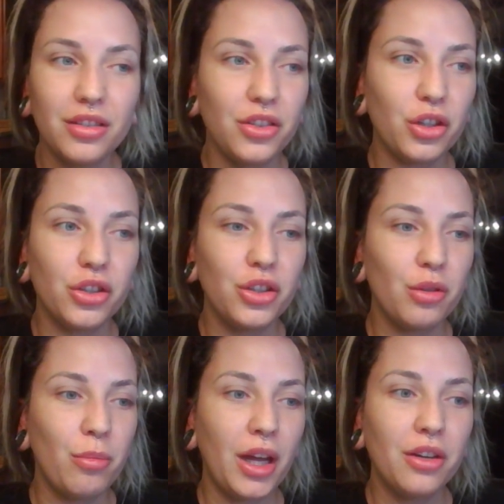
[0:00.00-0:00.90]

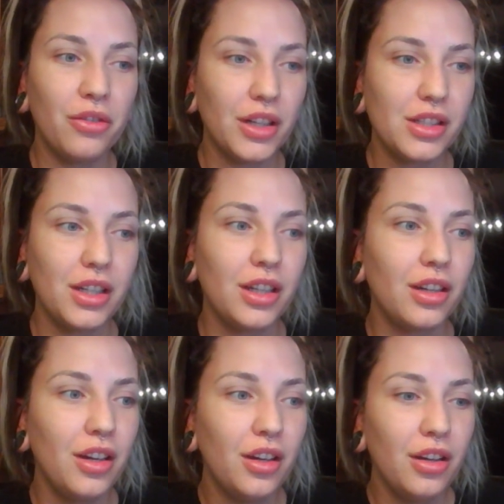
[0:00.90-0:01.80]
you're manifesting
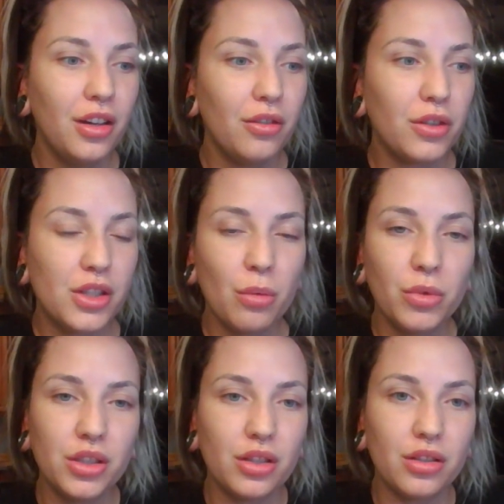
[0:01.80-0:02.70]
for
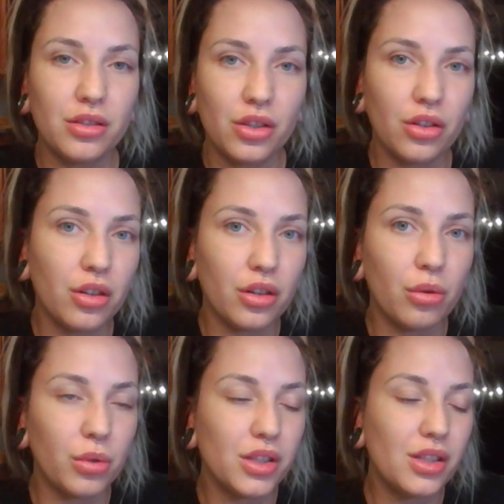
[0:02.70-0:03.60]
someone to hurt
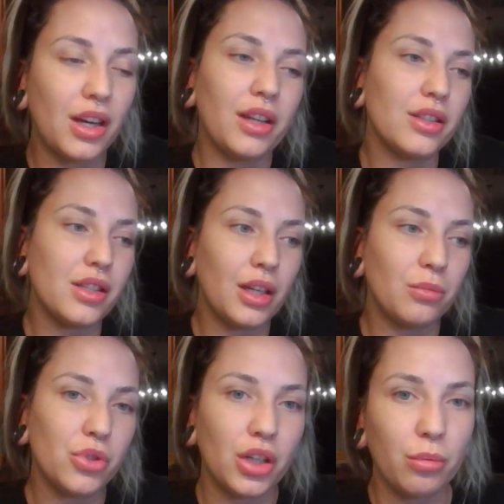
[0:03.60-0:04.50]
or stay the
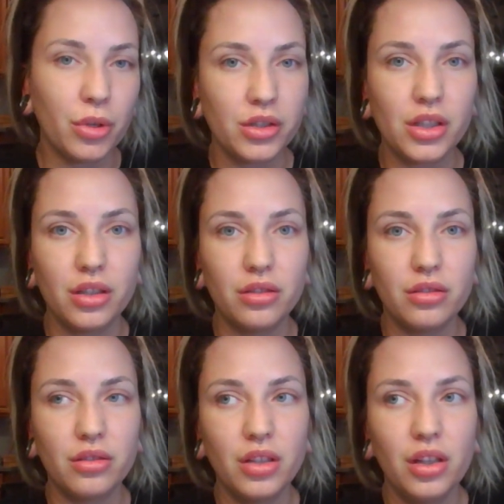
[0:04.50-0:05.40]
same shitty person.
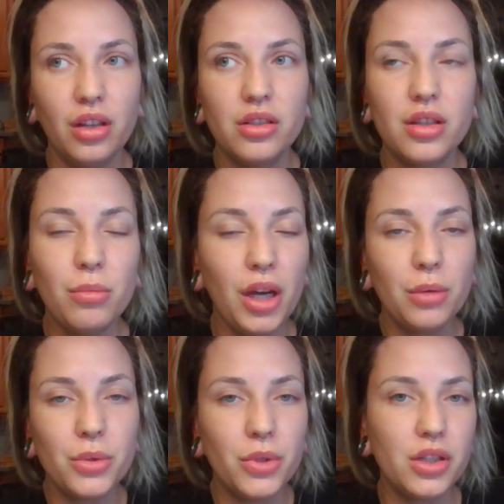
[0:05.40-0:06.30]

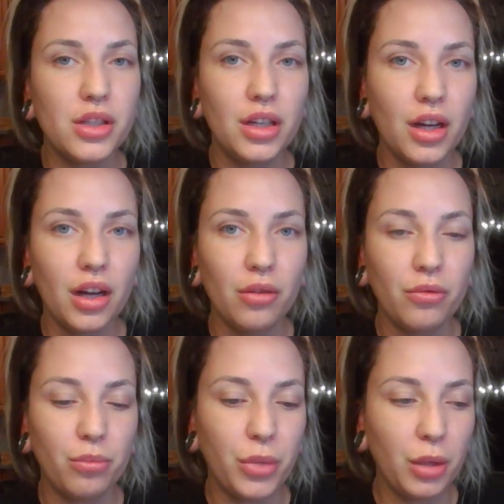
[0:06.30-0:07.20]
Sometimes we just need to have
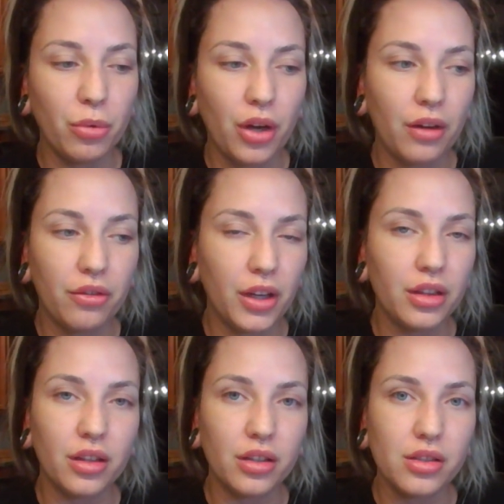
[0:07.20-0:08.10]
people have
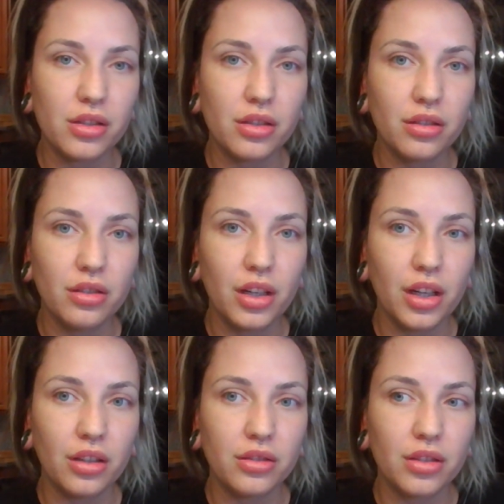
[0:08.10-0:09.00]
faith in us,
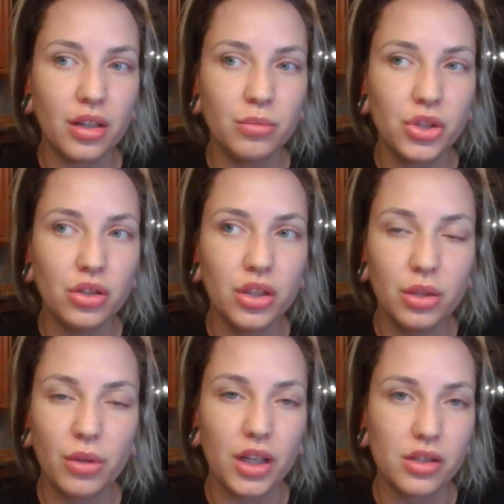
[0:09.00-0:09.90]
and I'm sure
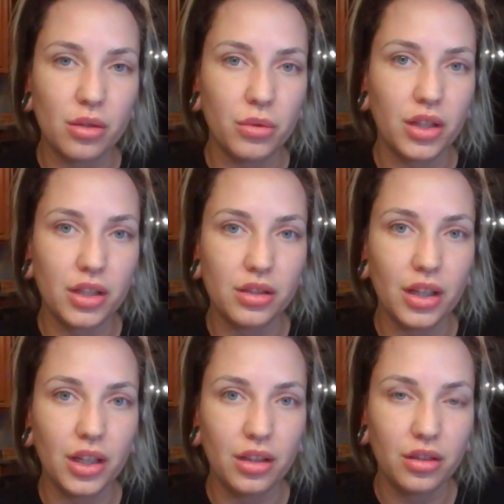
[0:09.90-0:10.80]
you guys know what that's
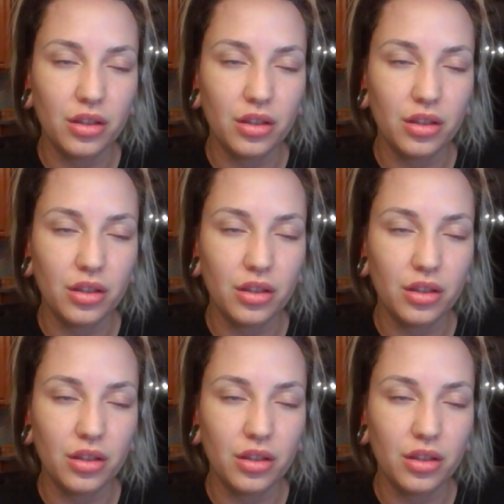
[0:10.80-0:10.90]
like.